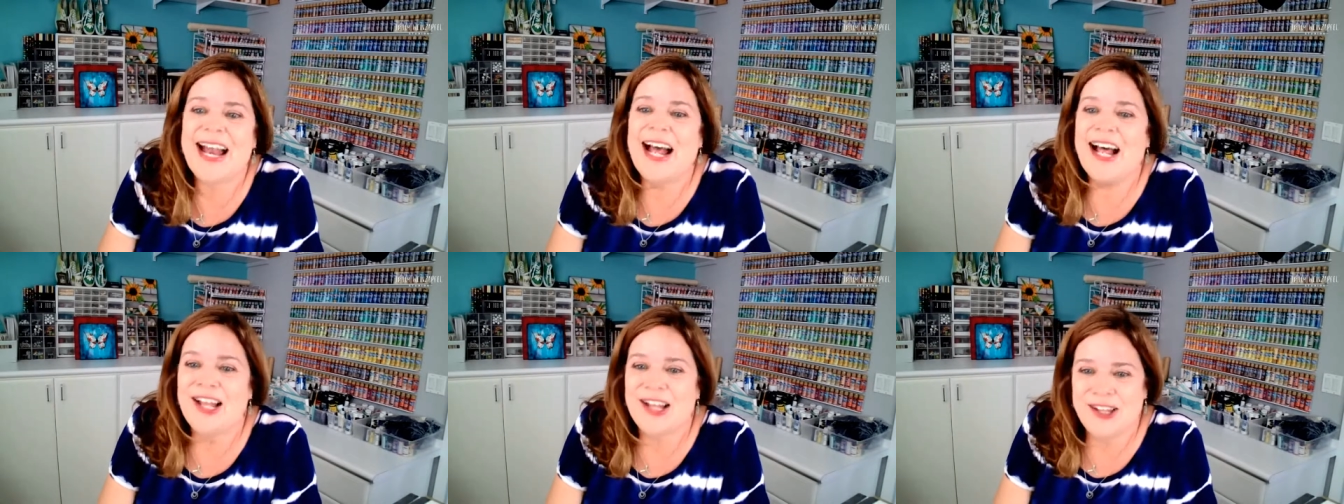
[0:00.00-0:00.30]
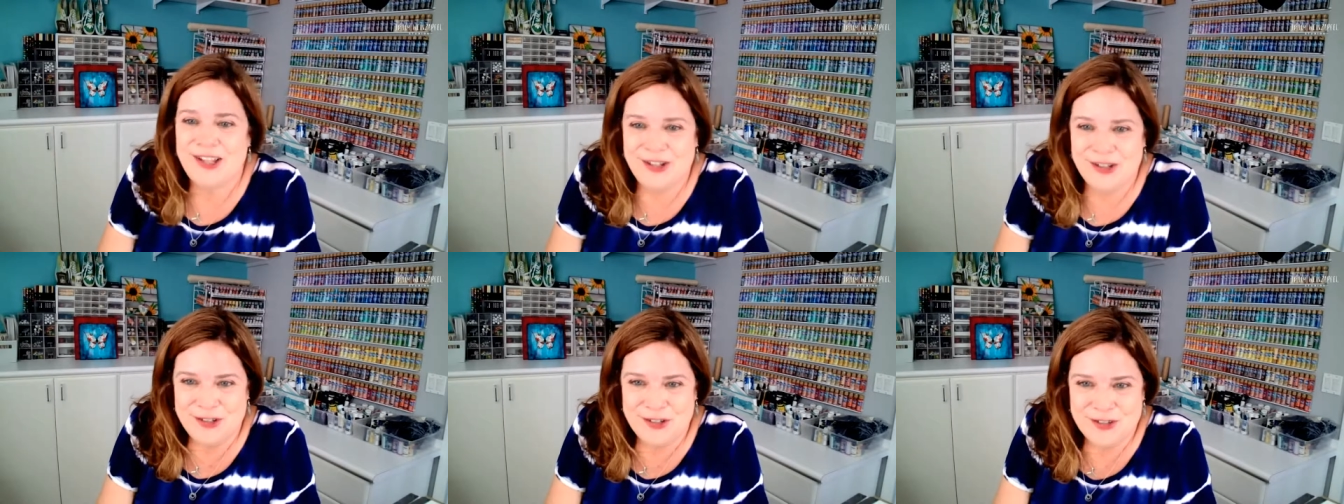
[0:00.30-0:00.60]

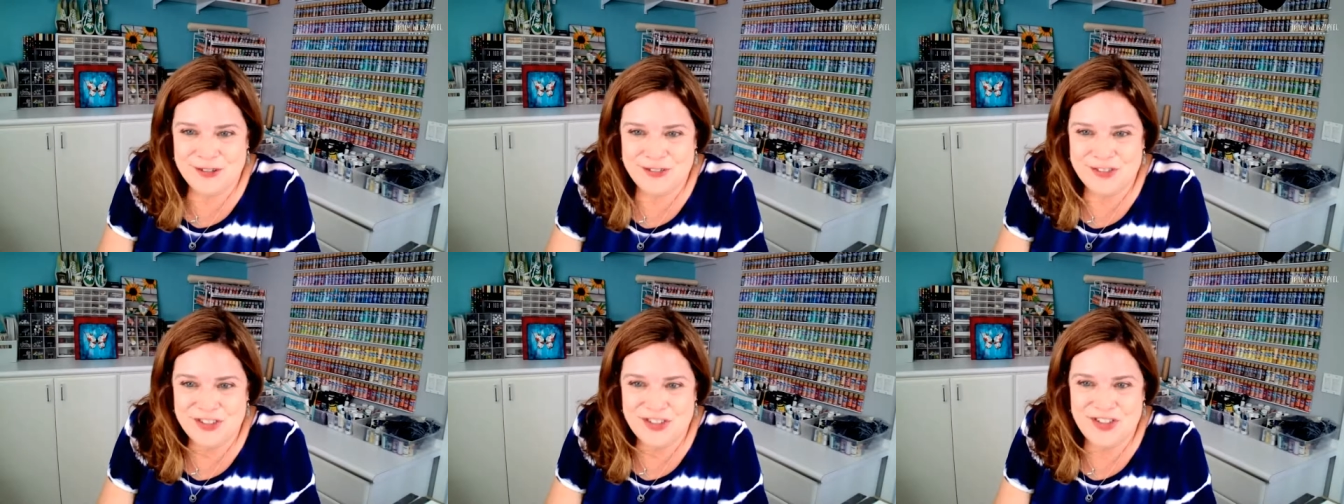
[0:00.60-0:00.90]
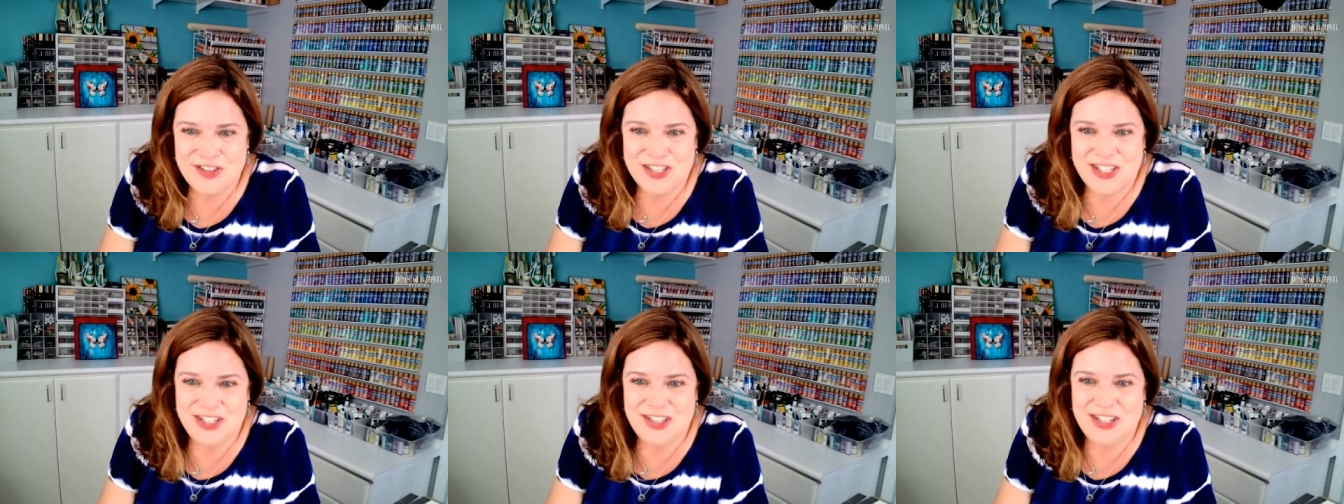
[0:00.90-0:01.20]
Hello,
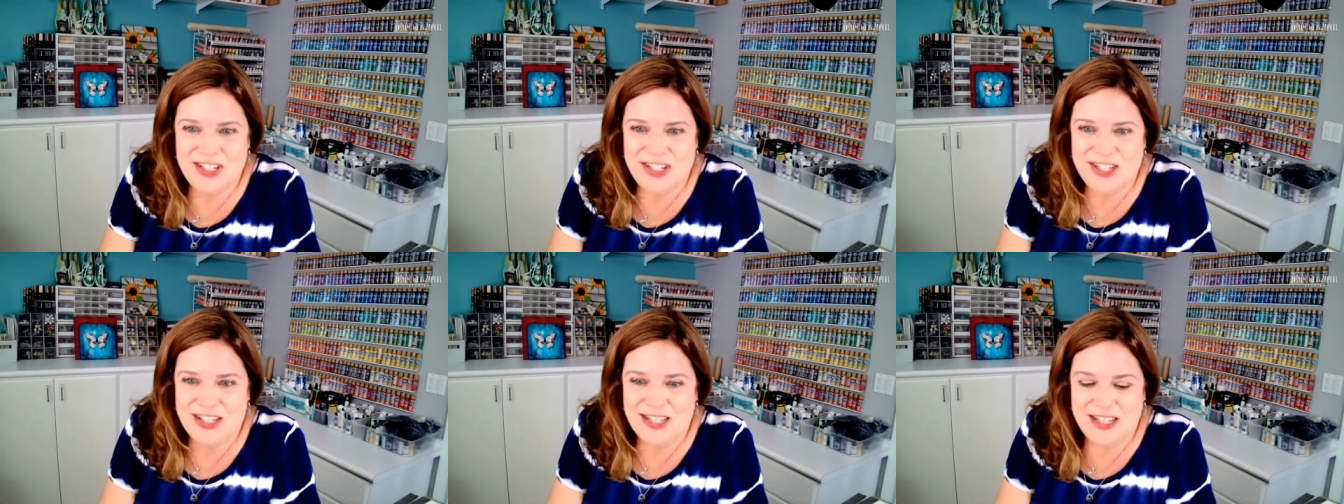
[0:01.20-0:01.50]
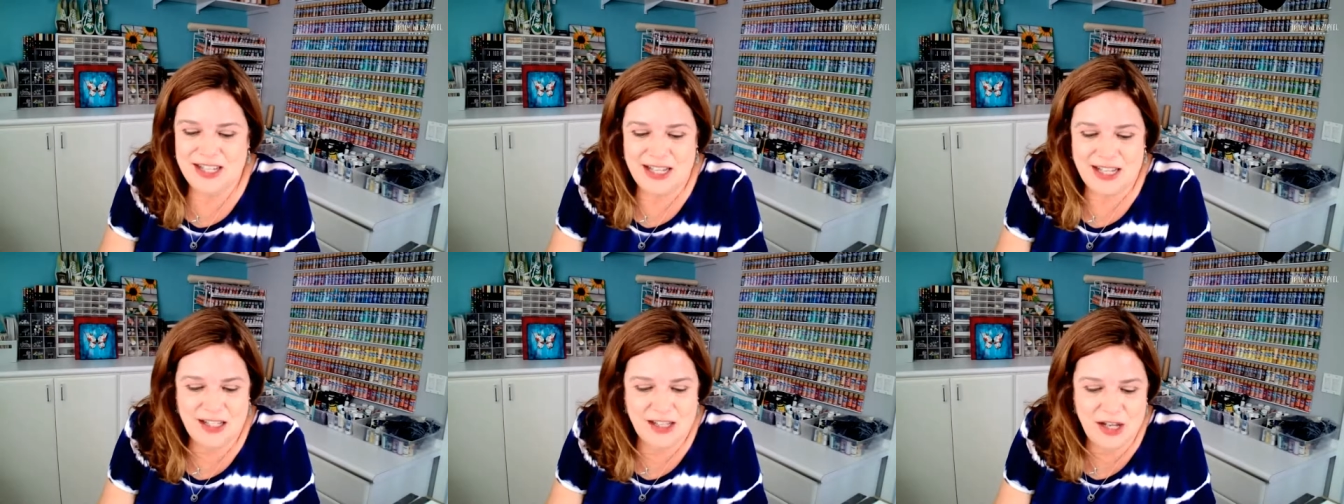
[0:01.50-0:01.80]

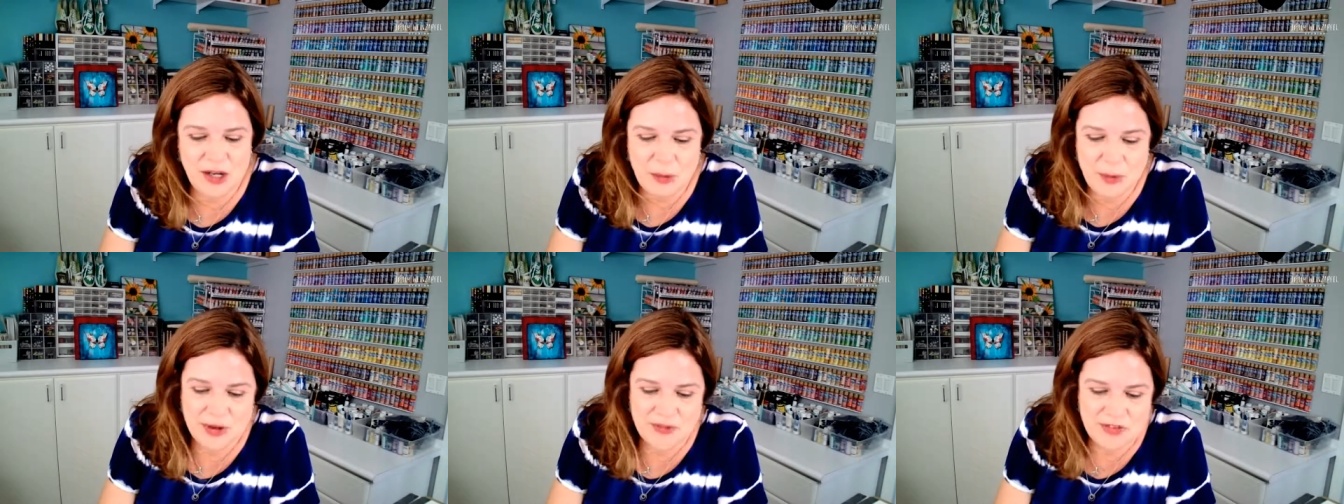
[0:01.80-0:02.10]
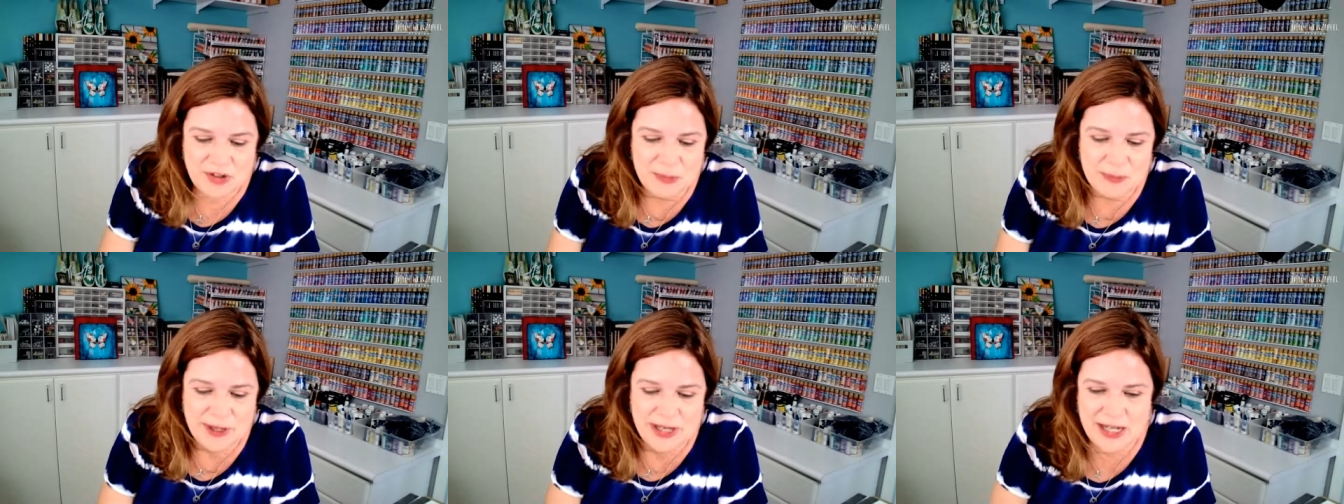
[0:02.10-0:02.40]
Virginia. Hello,
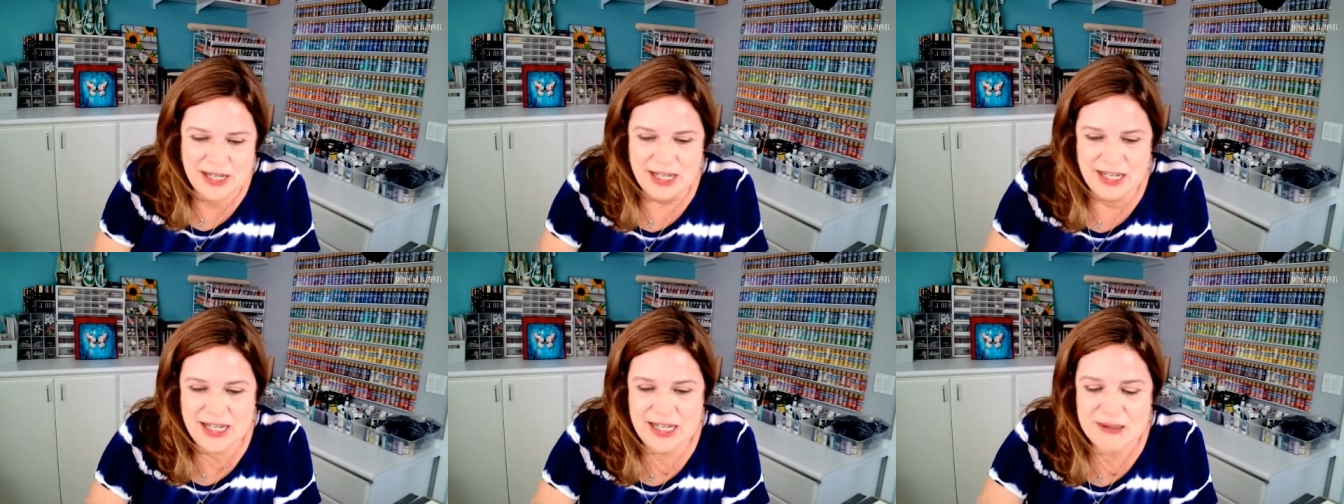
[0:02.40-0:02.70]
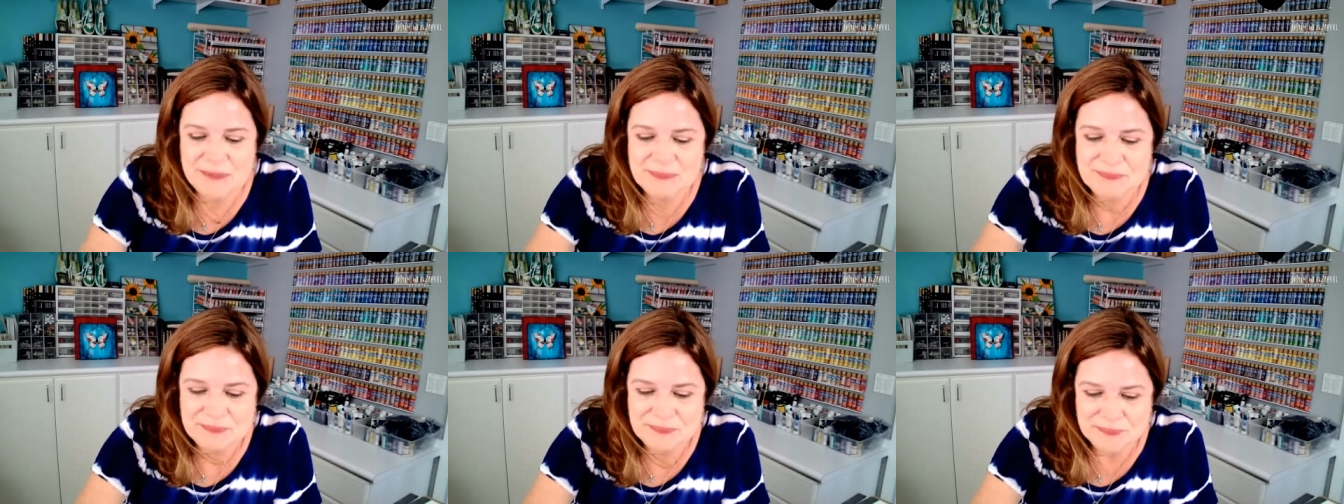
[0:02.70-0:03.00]

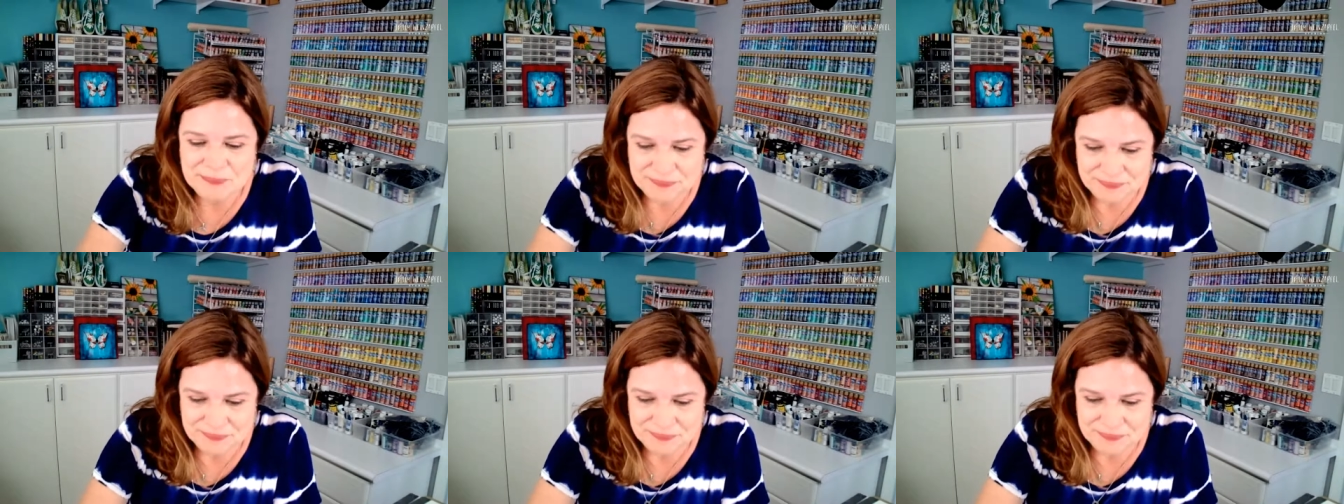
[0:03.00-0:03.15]
everybody.